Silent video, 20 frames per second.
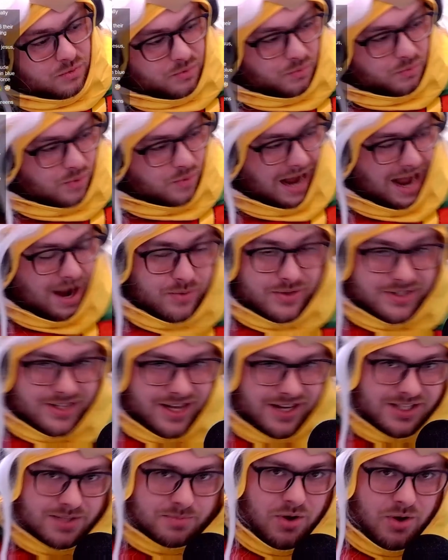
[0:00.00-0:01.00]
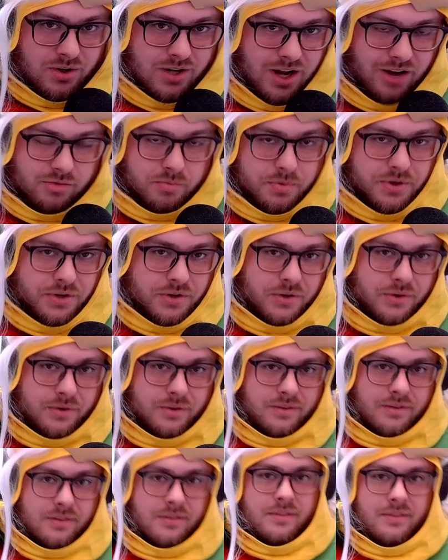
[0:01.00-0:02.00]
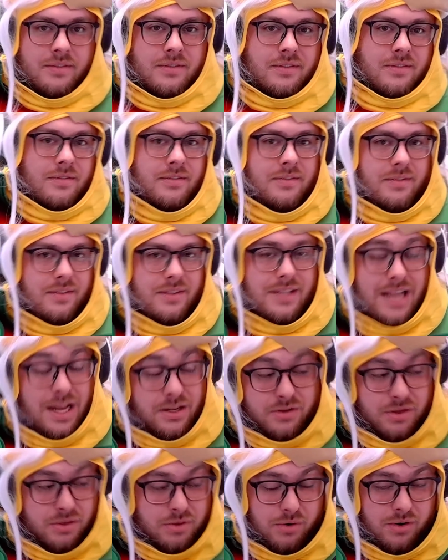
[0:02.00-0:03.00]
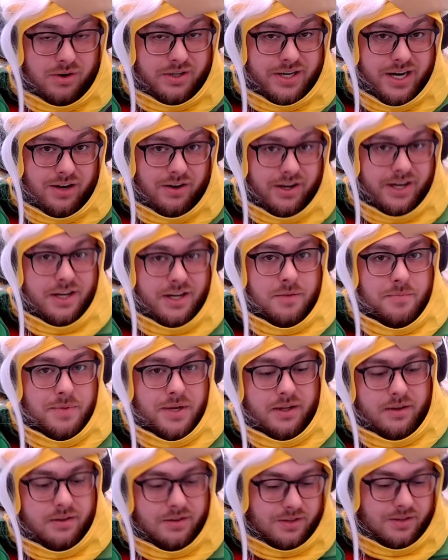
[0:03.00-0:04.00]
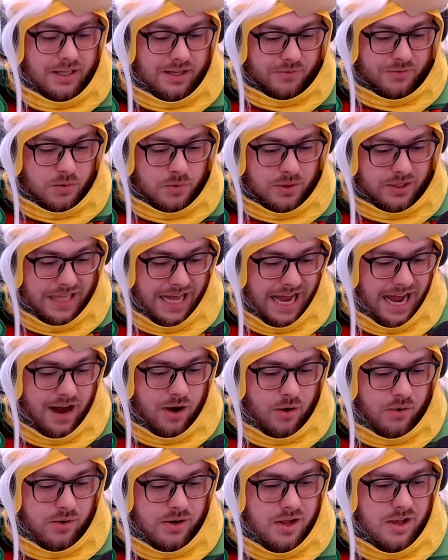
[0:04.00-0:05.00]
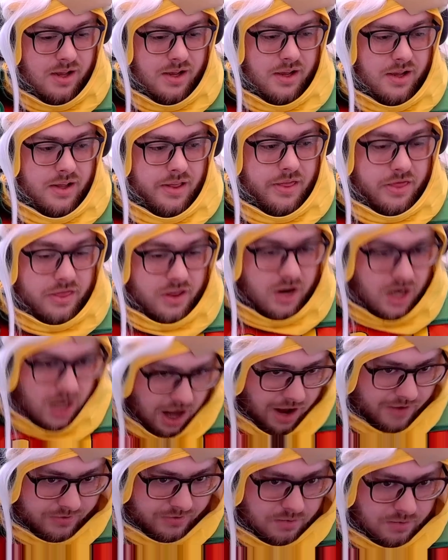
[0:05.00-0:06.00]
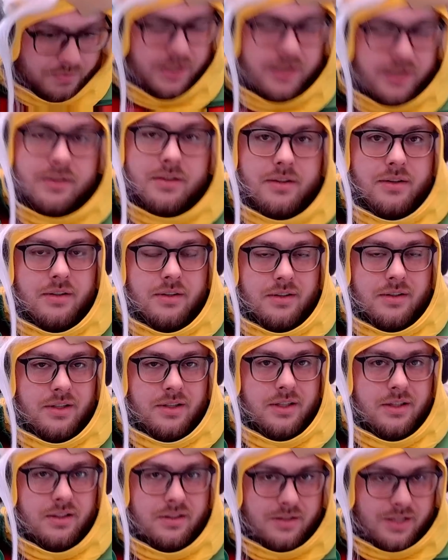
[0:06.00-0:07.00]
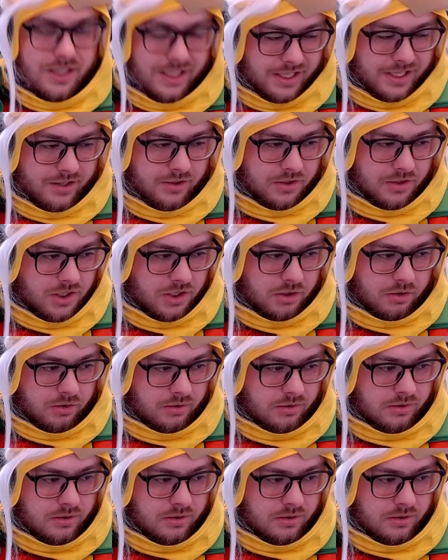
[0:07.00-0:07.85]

How is that small government, dude? Sounds authoritarian to me. If you allow the government to kill you,